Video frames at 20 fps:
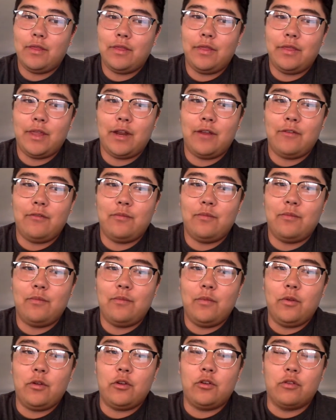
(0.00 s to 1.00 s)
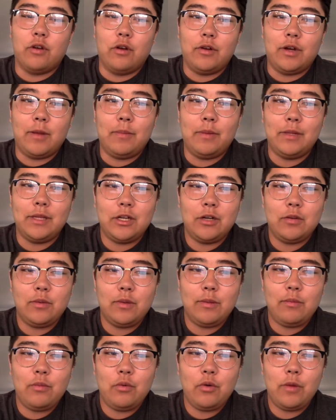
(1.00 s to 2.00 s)
that I've grown up a little
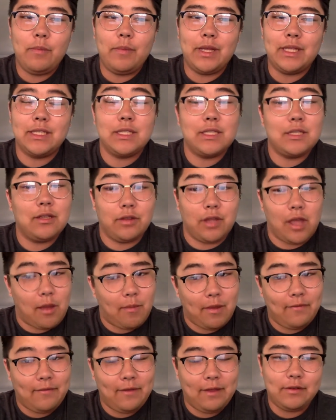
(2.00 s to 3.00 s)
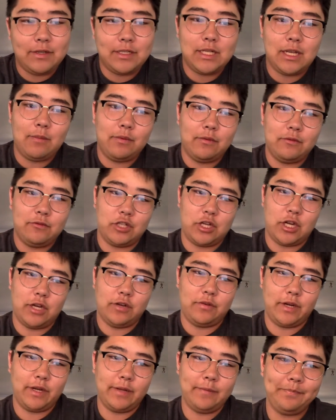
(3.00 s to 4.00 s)
bit more, but it's still not my favorite type of
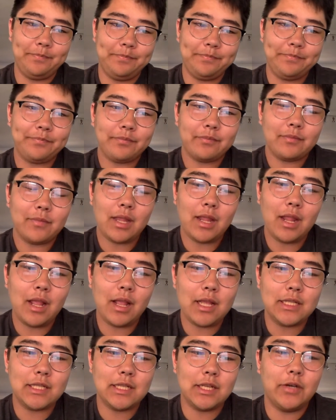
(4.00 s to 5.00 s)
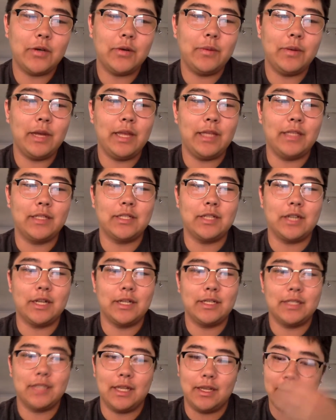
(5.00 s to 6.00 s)
genre. So it
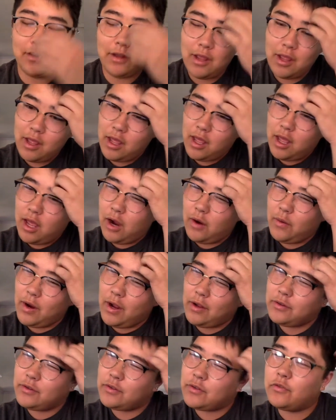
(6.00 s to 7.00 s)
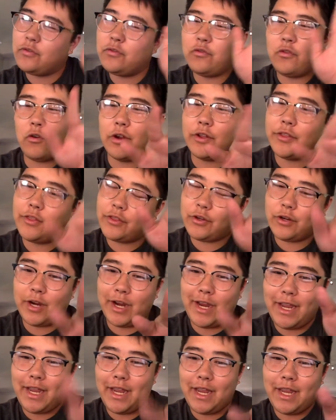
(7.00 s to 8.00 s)
starts in around fourth
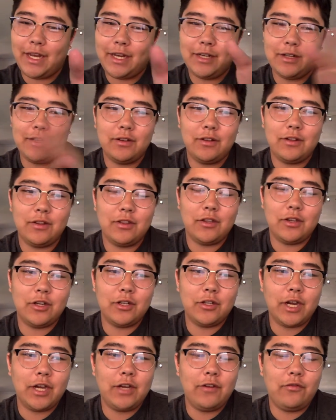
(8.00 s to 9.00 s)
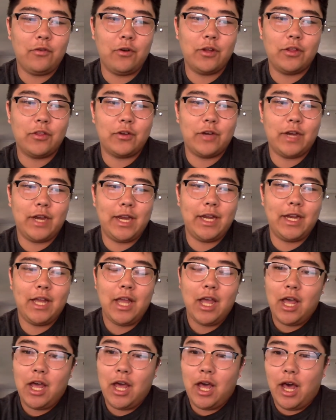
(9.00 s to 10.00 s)
grade, third grade, fourth grade.
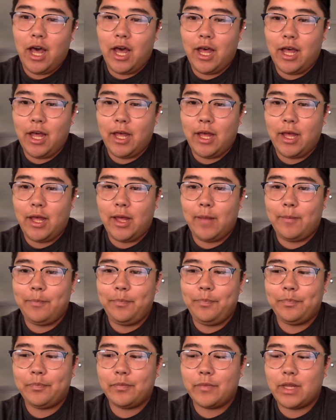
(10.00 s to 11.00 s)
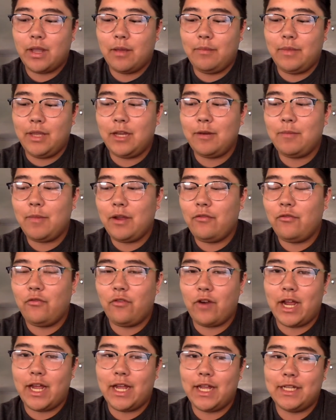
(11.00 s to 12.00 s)
Um, Me and my
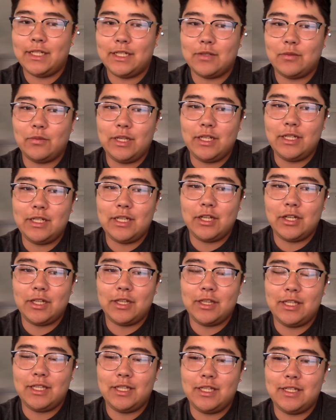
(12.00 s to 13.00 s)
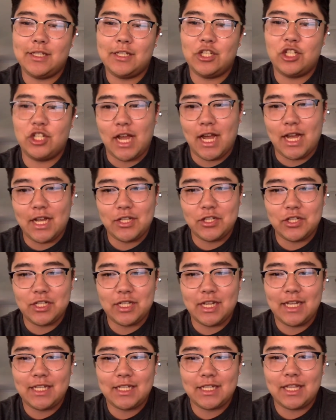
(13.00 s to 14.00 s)
friend, we took these jazzercise